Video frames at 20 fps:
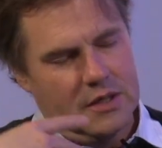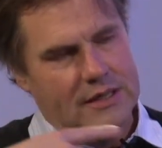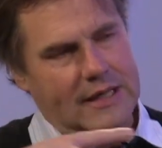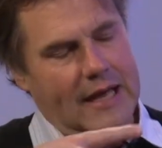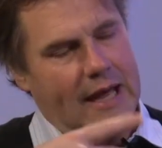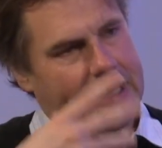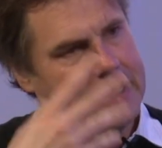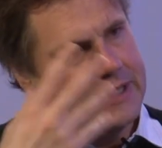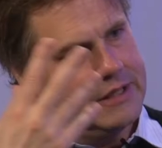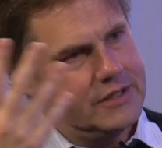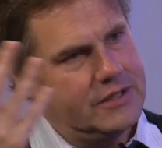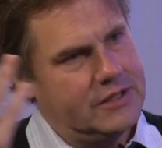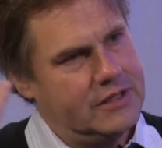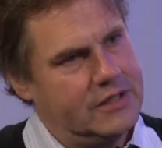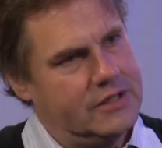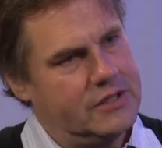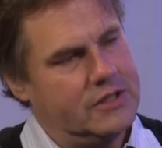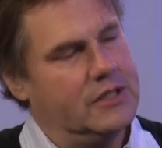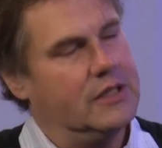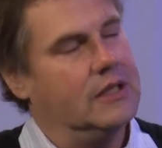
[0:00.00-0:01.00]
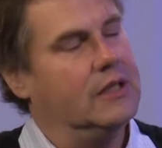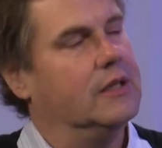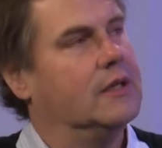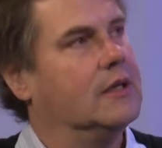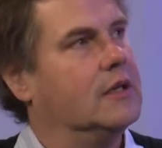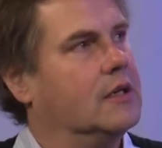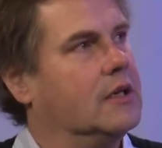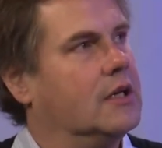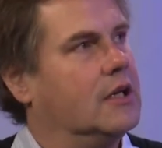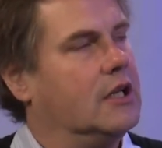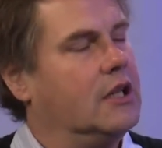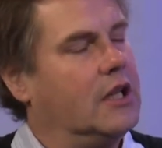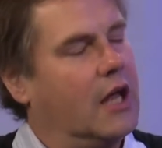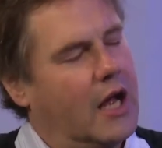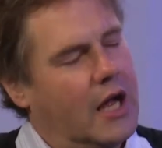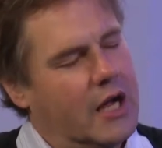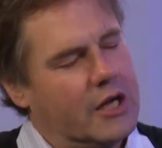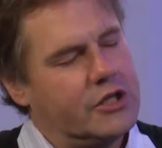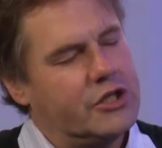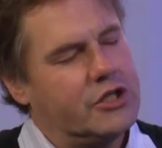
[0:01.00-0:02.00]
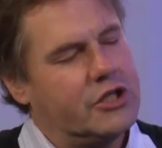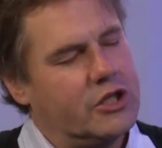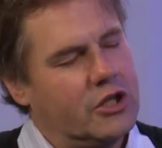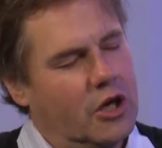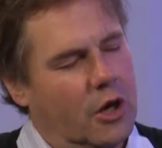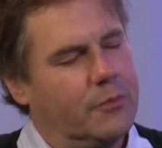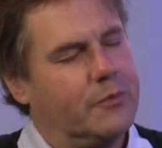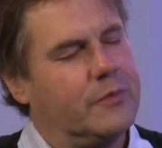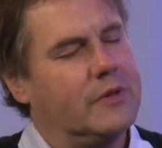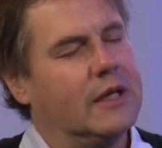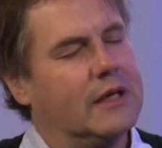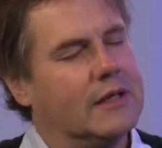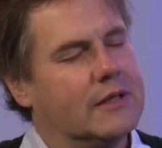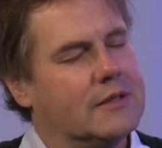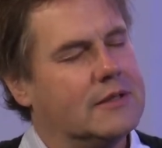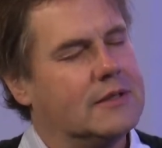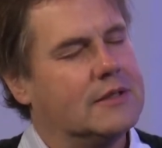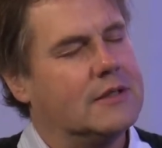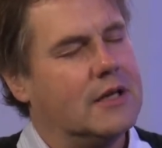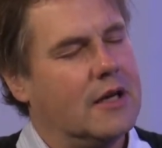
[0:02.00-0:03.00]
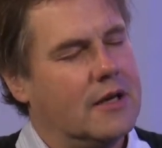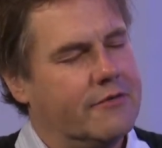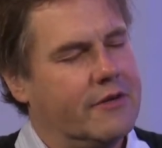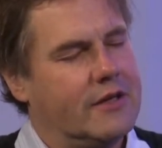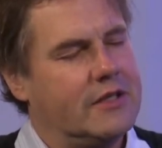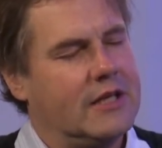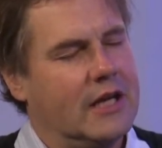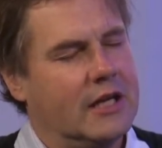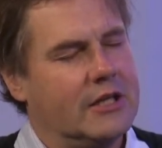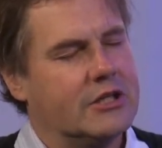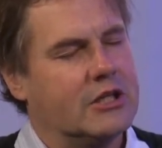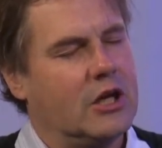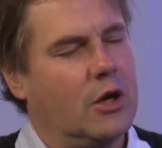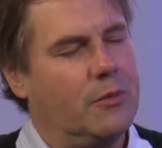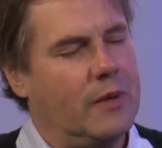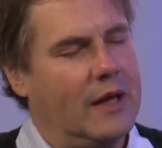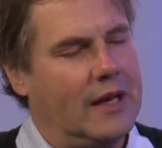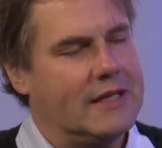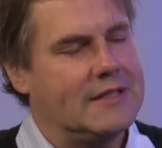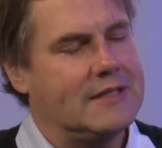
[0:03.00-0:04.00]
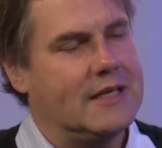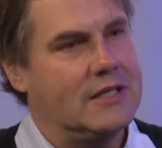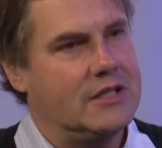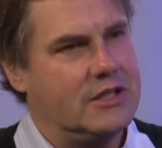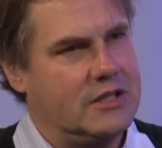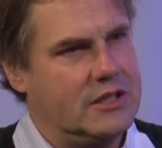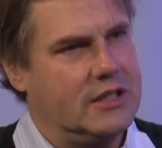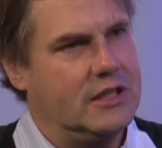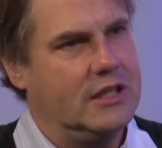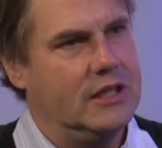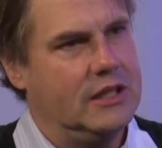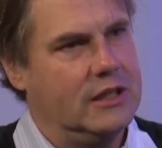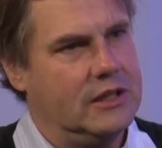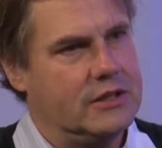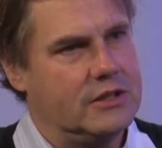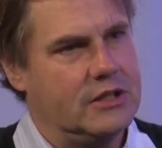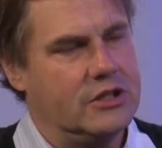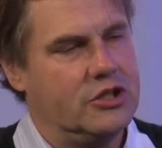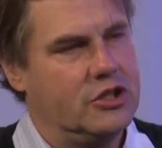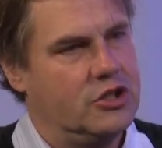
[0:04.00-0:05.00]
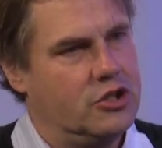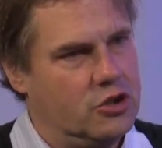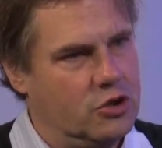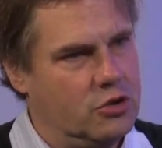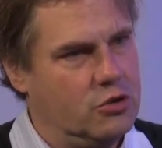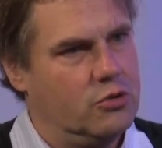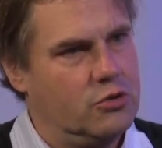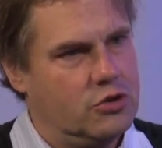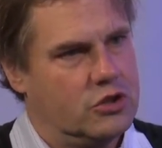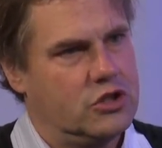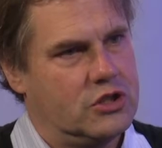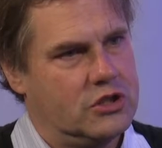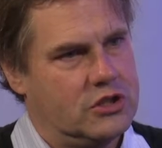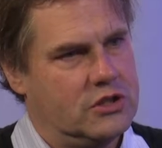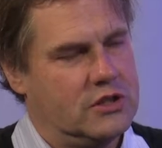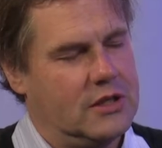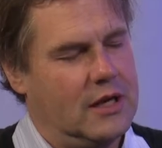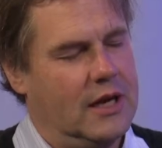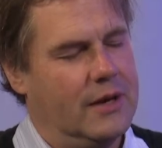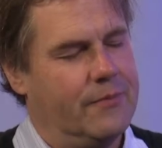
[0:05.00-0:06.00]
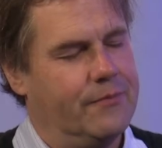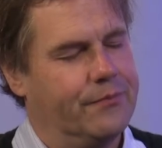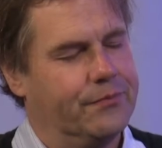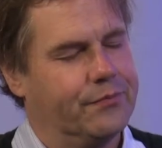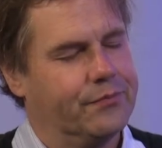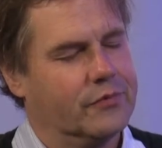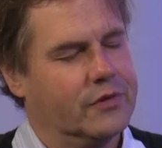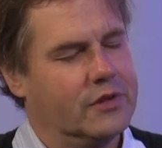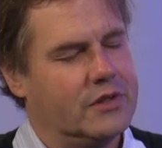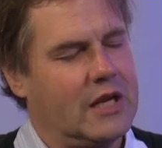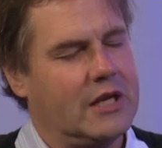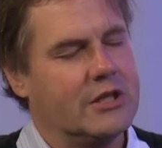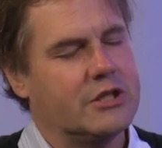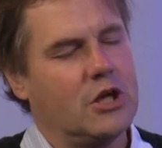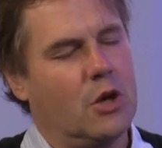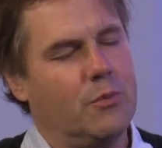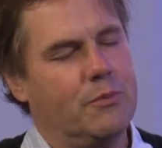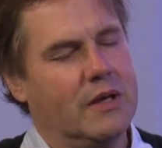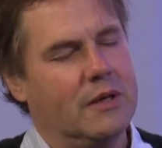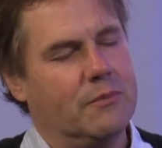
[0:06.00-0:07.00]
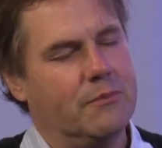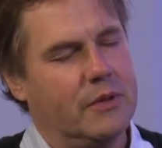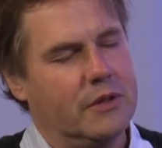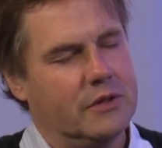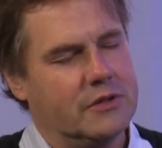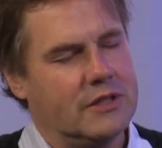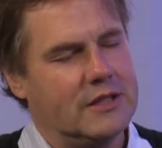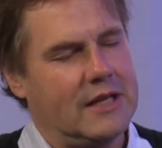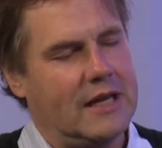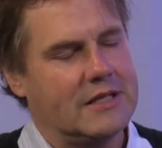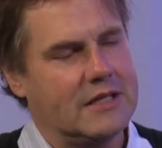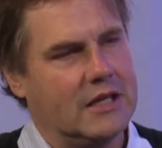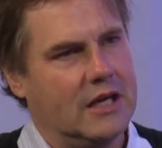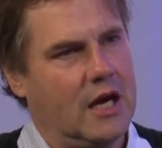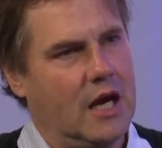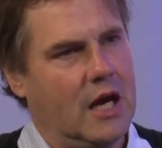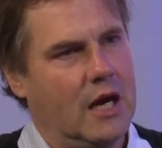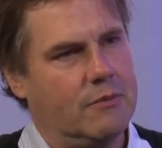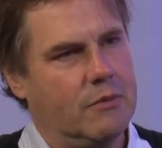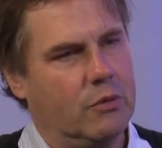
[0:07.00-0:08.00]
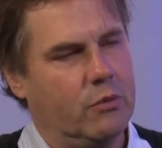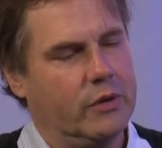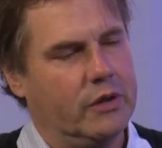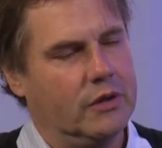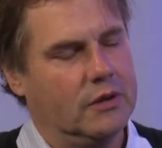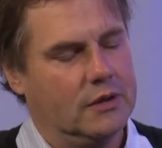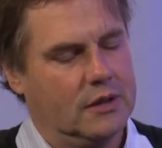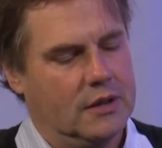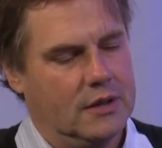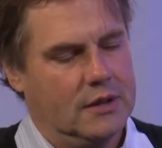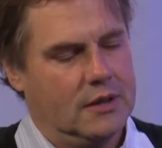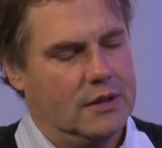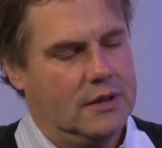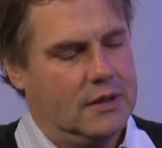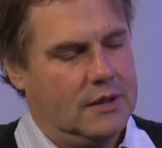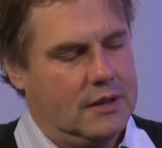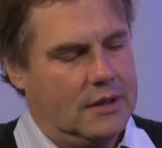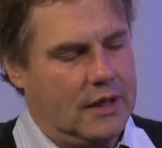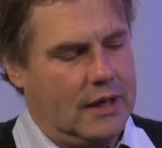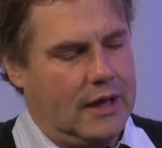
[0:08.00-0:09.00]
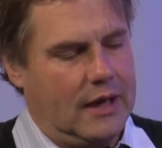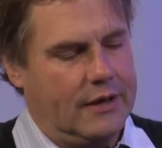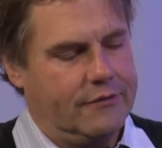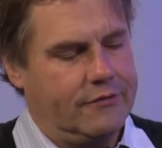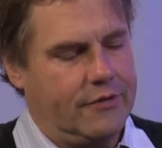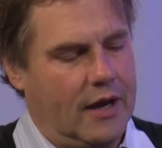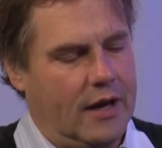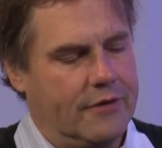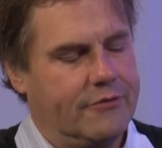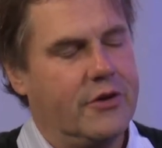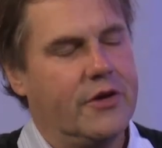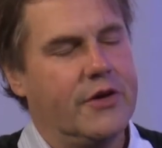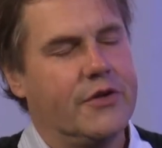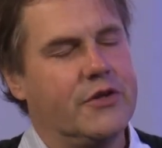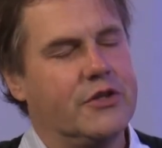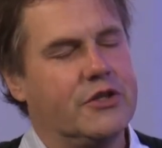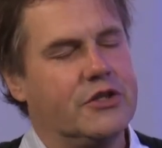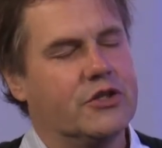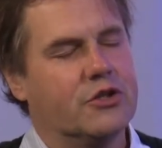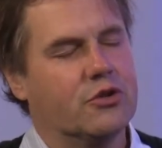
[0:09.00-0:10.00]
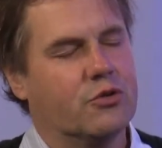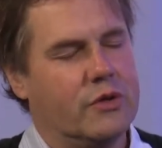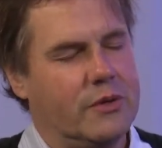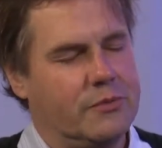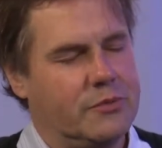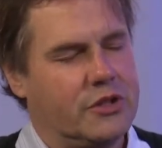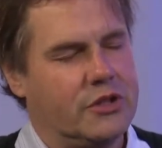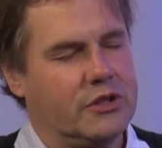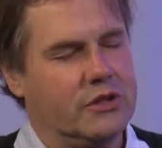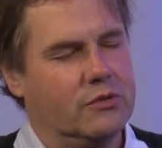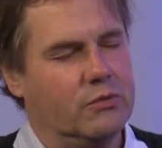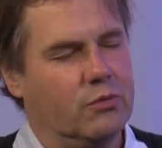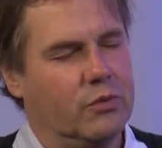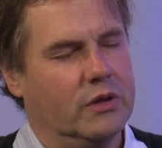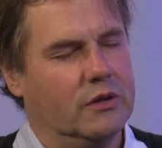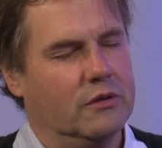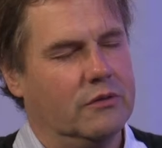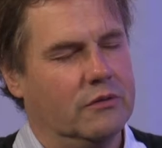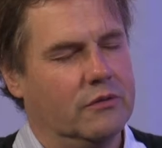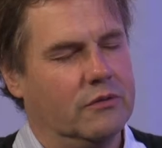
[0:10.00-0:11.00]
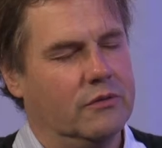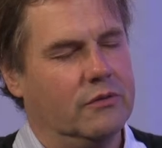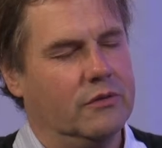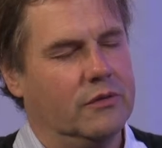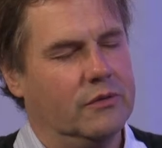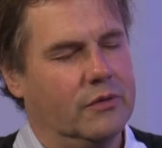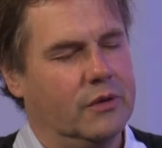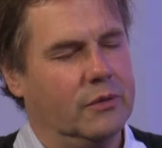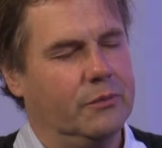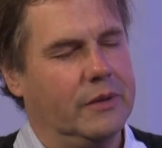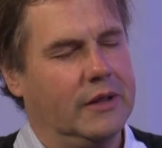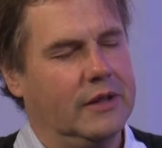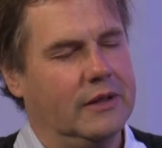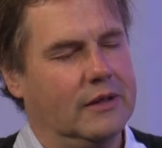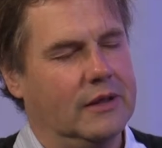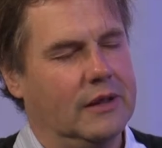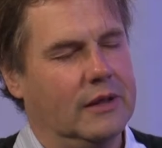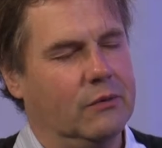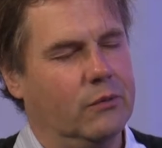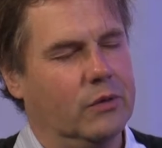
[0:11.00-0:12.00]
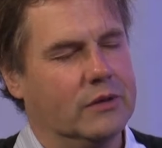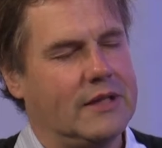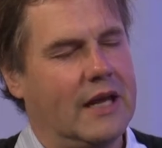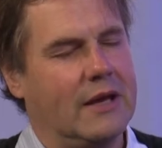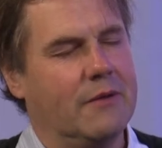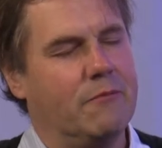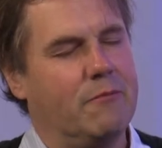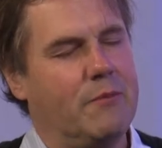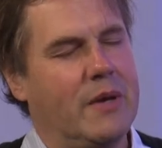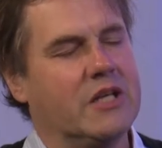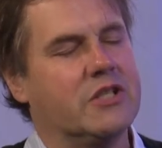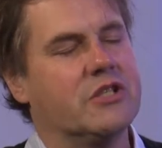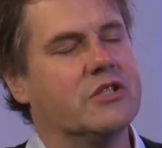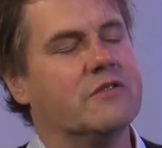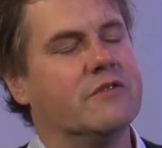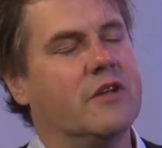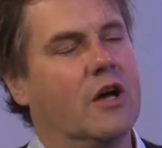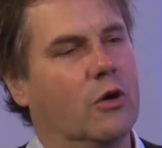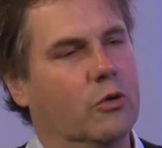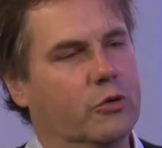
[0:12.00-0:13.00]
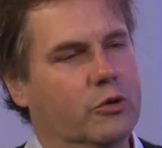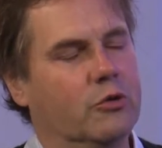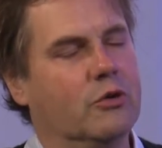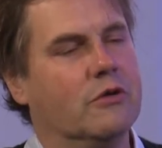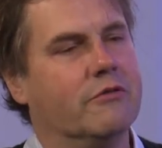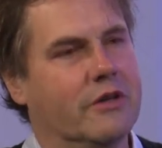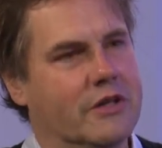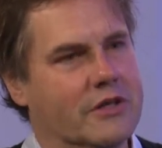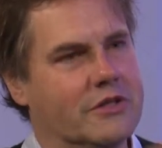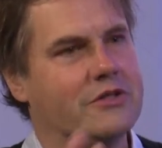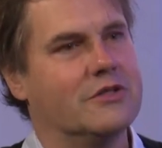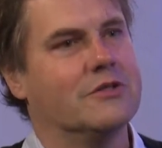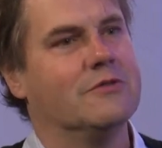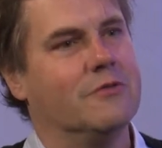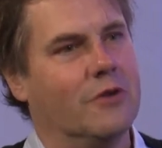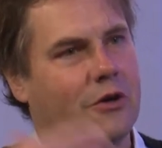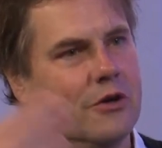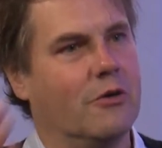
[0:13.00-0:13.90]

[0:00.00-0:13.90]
galaxies. The Large Synoptic Survey Telescope, LSST, is this huge telescope being built in Atacama. I've heard the description will take pictures of the whole universe